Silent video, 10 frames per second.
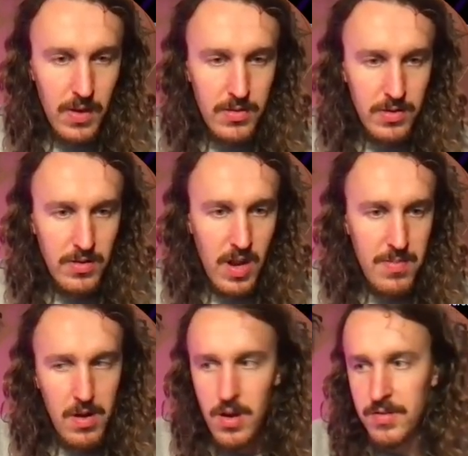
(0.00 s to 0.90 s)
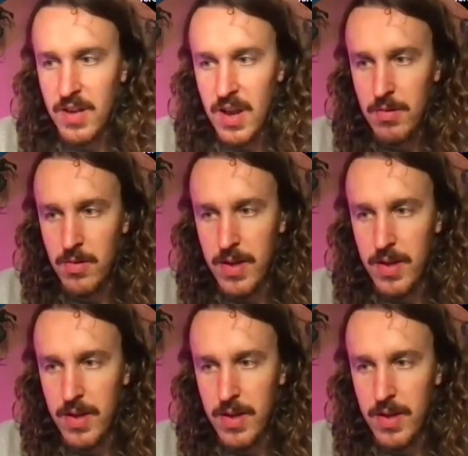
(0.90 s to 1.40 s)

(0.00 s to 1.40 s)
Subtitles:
So I just open a new terminal